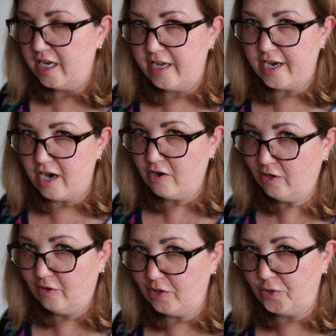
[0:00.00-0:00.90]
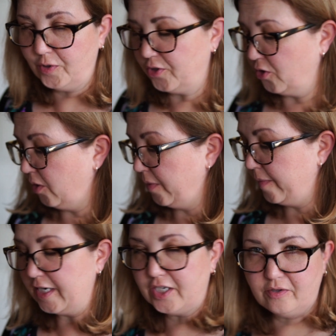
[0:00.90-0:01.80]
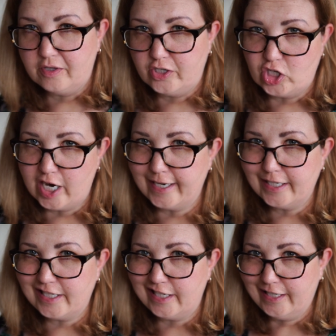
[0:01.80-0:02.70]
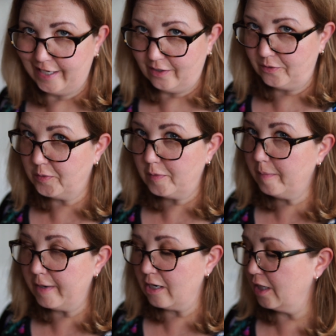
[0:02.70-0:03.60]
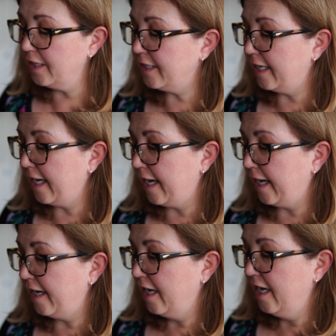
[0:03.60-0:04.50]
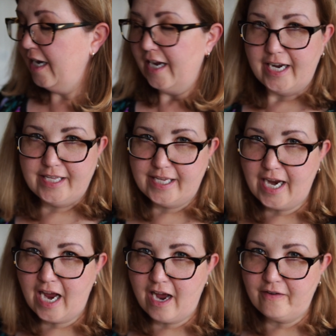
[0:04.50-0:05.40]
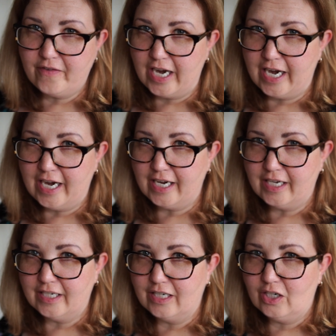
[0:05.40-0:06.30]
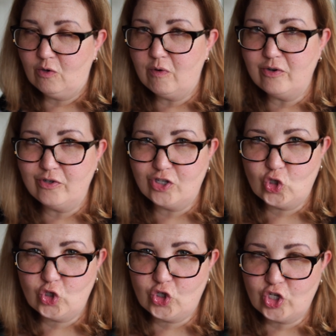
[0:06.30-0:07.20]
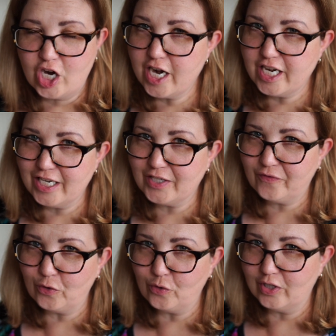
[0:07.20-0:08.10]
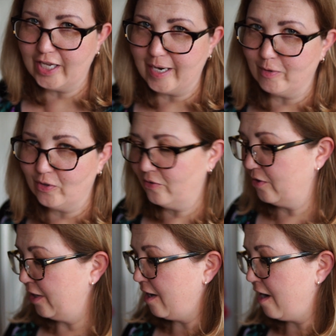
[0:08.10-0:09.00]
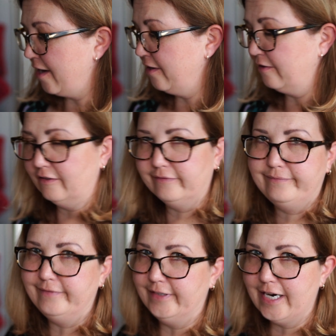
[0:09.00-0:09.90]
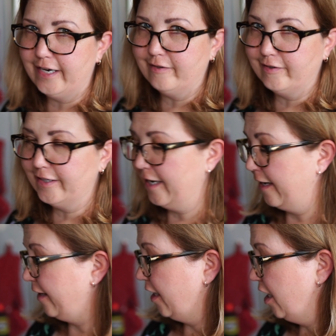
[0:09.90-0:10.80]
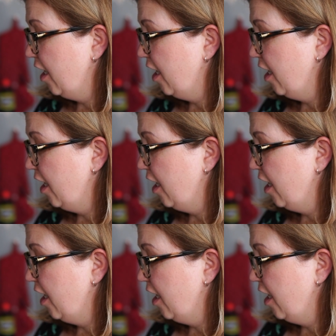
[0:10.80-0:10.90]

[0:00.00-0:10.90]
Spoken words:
In our grocery store, we went to the Giant in Gaithersburg, Maryland today, and they have a, quote, Chinese food label on aisle 9 or 10.